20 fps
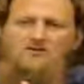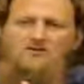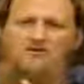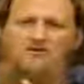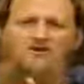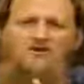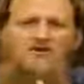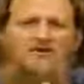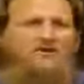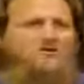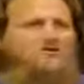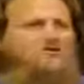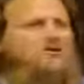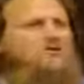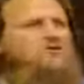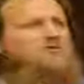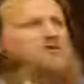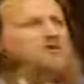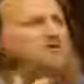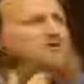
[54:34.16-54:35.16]
and they will
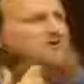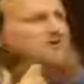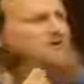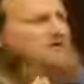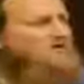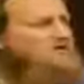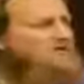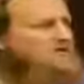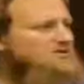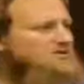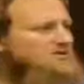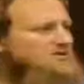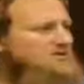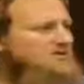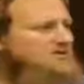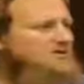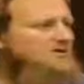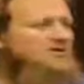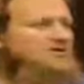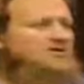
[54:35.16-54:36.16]
talk to professors
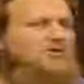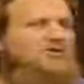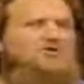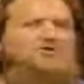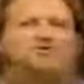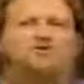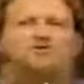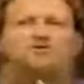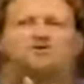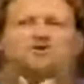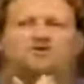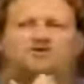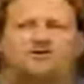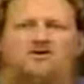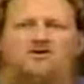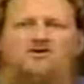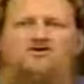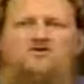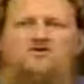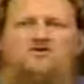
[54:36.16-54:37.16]
and they will talk to
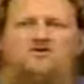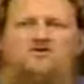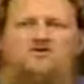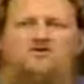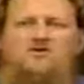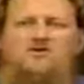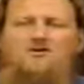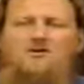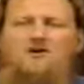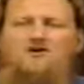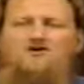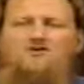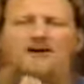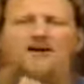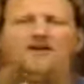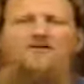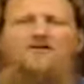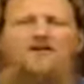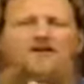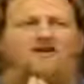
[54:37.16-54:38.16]
students
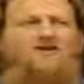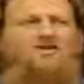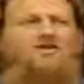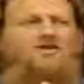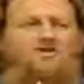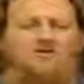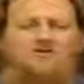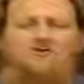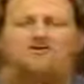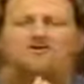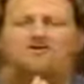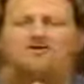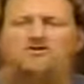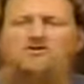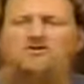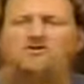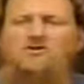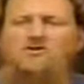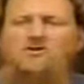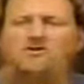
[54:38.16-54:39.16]
about the
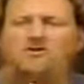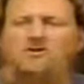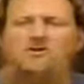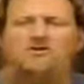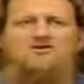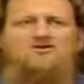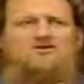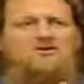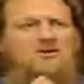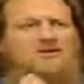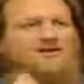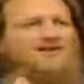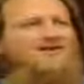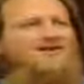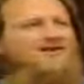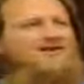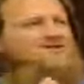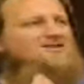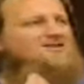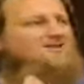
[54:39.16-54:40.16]
issues concerning
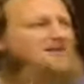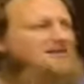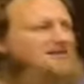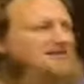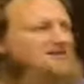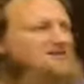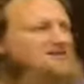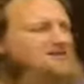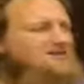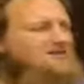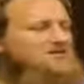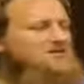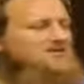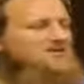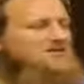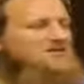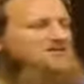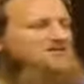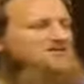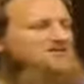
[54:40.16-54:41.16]
their
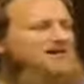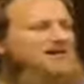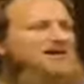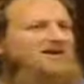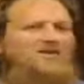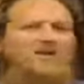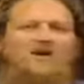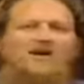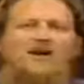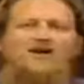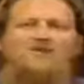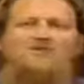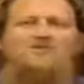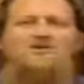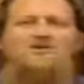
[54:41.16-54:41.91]
studies. But if it comes